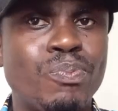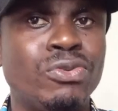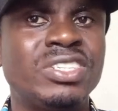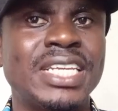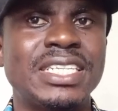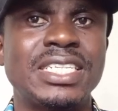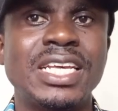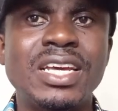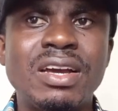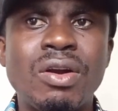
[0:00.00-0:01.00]
process
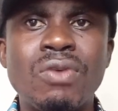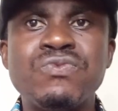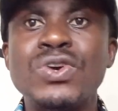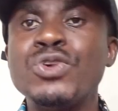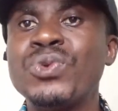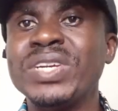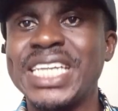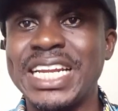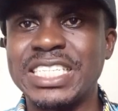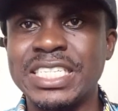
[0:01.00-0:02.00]
of
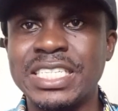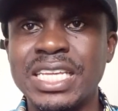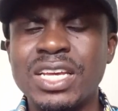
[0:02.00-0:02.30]
folliculogenesis,